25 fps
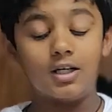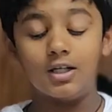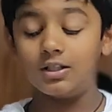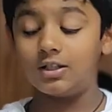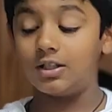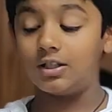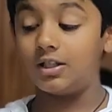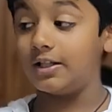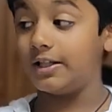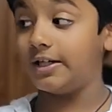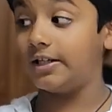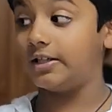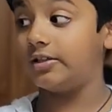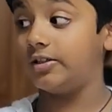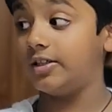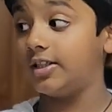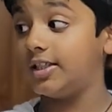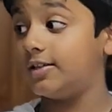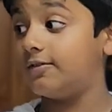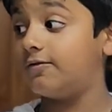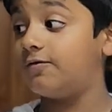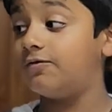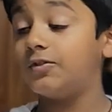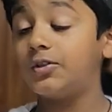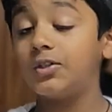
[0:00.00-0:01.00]

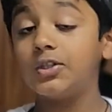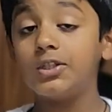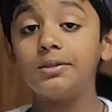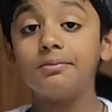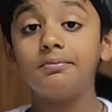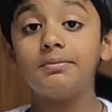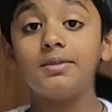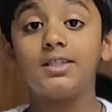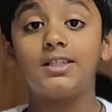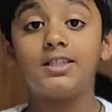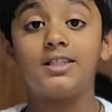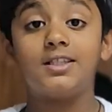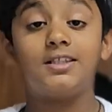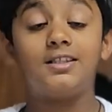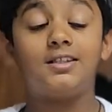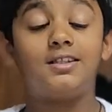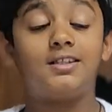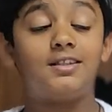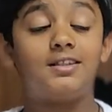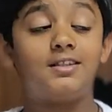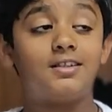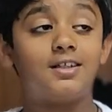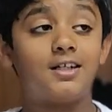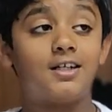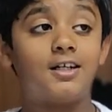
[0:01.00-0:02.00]
Galarian form,
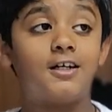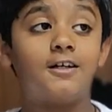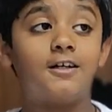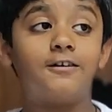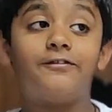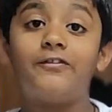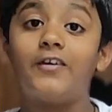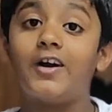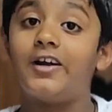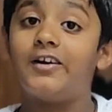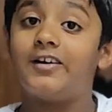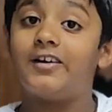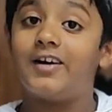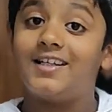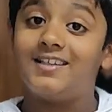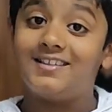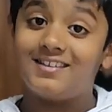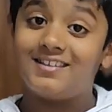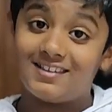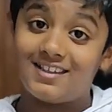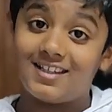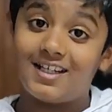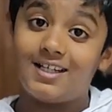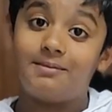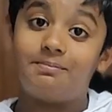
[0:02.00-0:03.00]
is a Fire Ice
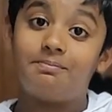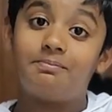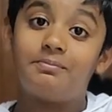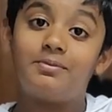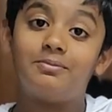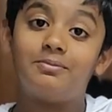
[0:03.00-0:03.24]
type.